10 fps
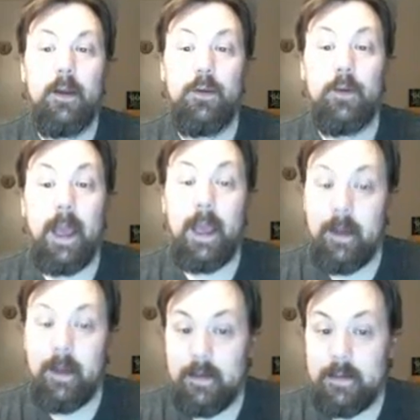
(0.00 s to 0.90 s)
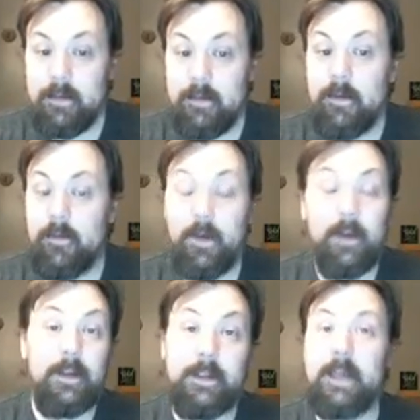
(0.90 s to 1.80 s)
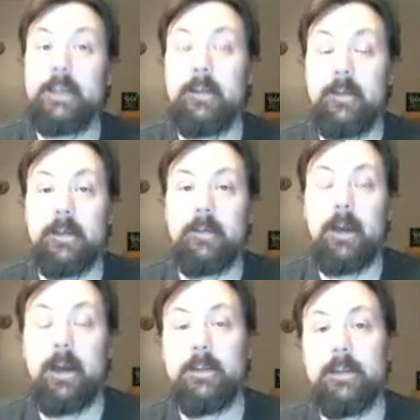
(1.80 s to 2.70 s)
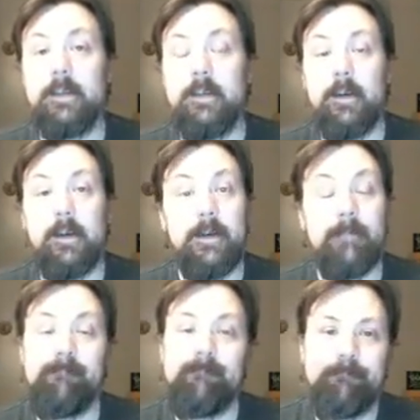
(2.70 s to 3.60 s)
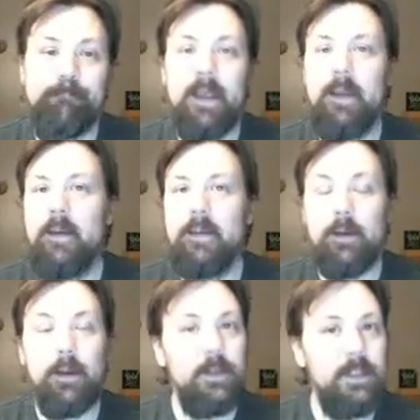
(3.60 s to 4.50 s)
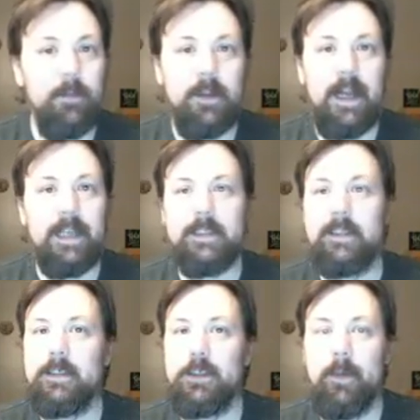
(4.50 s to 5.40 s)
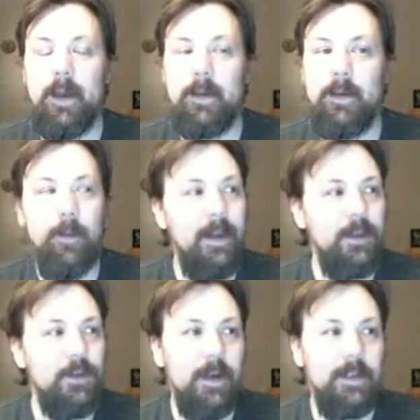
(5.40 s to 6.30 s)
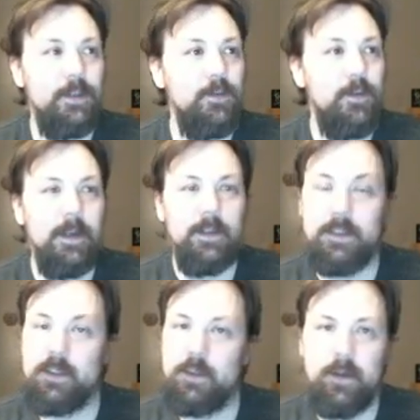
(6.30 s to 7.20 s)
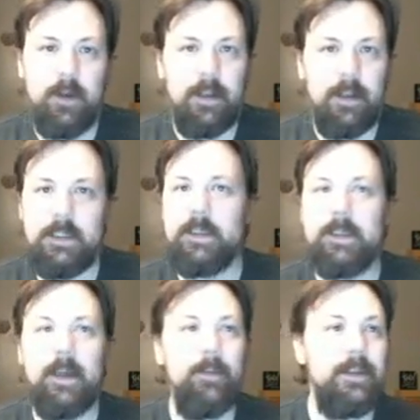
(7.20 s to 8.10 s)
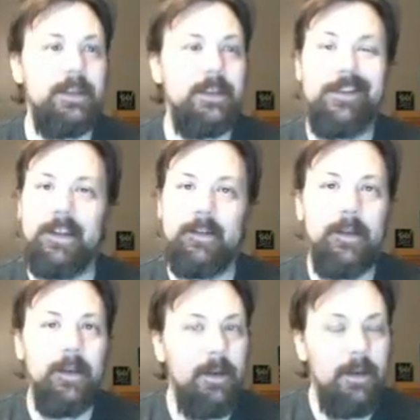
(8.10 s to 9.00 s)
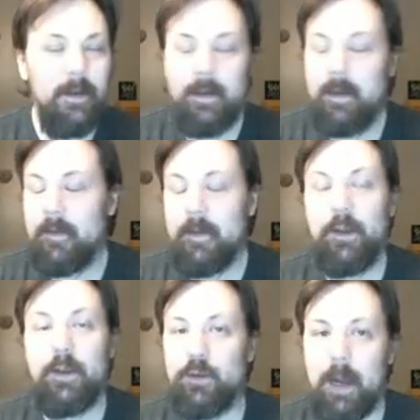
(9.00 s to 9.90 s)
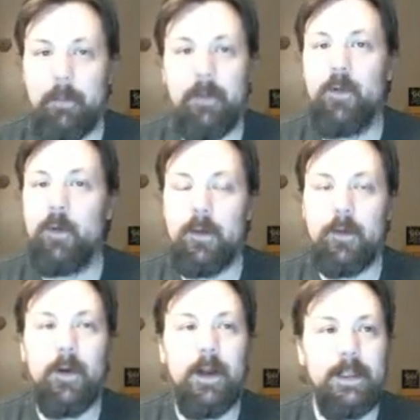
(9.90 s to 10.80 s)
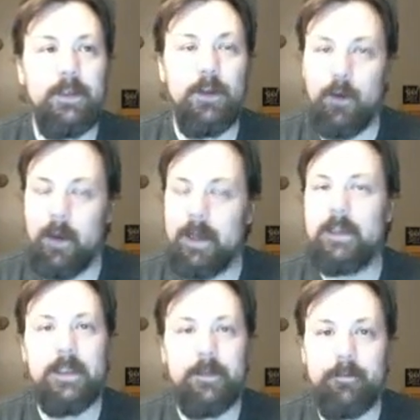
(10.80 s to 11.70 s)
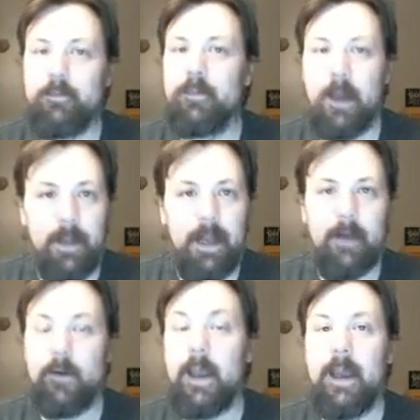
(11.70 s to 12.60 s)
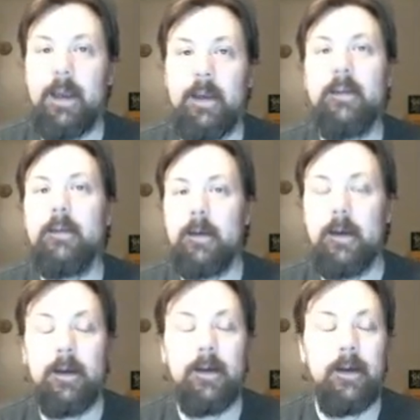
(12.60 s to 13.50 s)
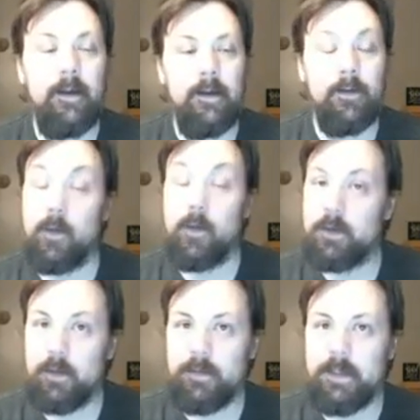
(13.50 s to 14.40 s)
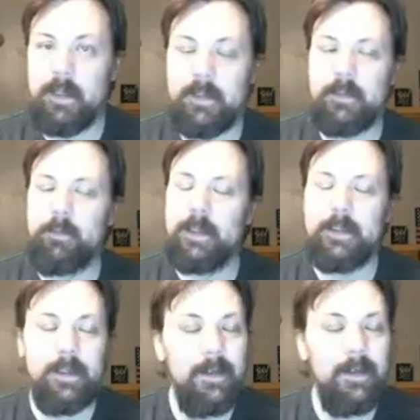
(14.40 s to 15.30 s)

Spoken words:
you cannot fail a test in this class. So I know in some classes you might try to just do good on some assignments, and then you can drop a few other ones and your grade ends up coming out okay under those circumstances. But